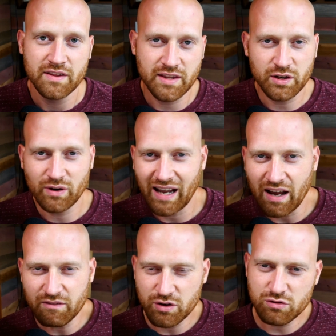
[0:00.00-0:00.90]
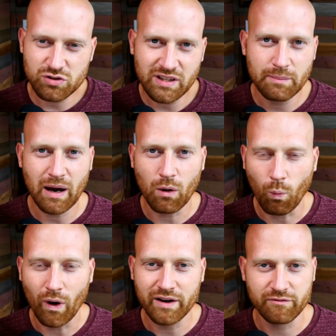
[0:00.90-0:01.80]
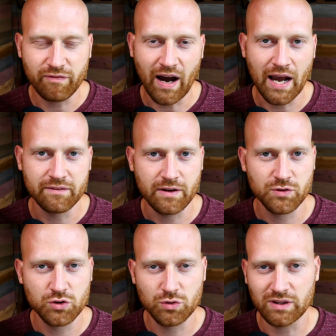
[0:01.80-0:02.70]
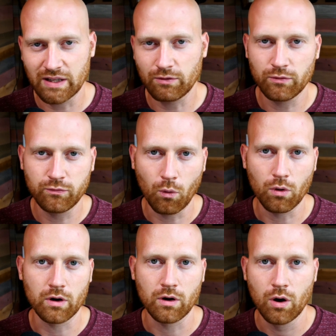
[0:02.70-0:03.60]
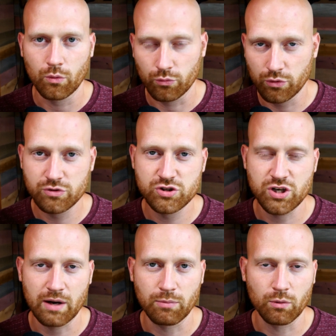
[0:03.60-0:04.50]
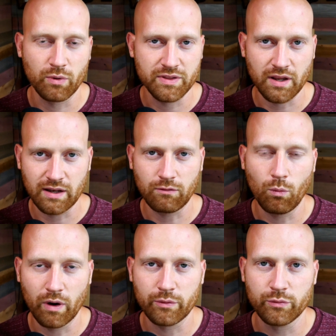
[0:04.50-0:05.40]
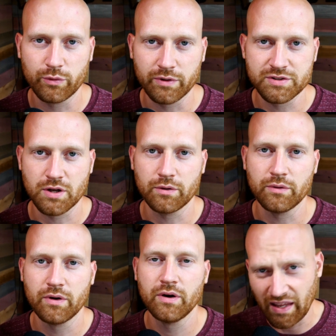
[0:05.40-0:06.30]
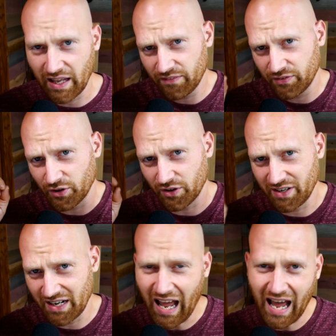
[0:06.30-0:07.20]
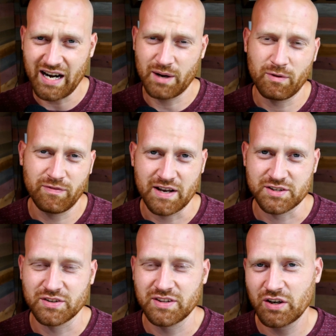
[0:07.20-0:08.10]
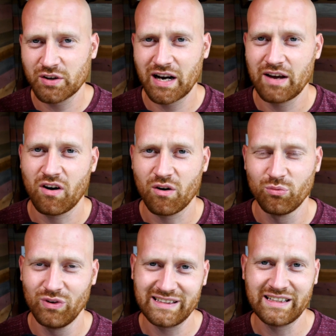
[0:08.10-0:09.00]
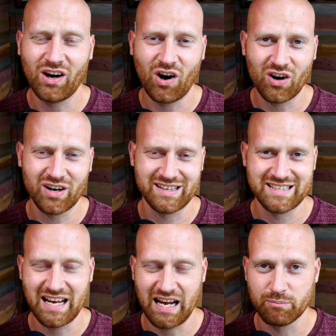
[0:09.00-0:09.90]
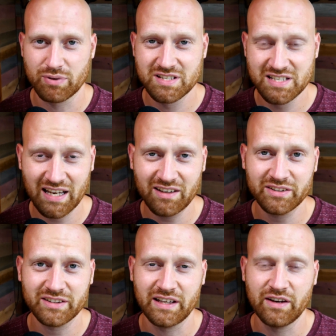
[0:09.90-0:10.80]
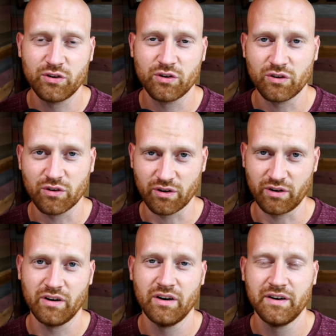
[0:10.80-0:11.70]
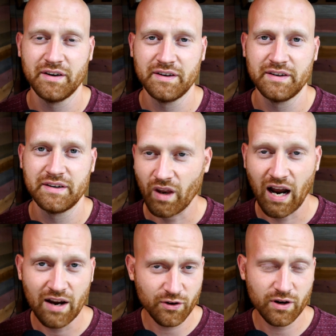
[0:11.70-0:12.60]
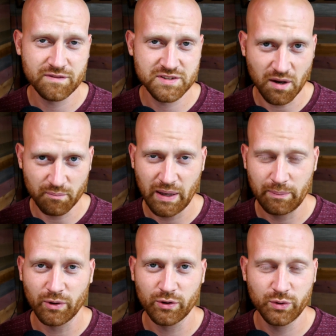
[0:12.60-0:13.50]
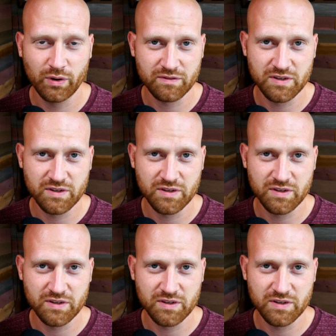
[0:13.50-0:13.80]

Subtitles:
then you have usually about a 1 in 5 if you do a level 4 runes chamber with a level 1 rune stone. If you're not a professor, then you're going to have a really hard time, particularly if you're an auror. I've heard of some people who have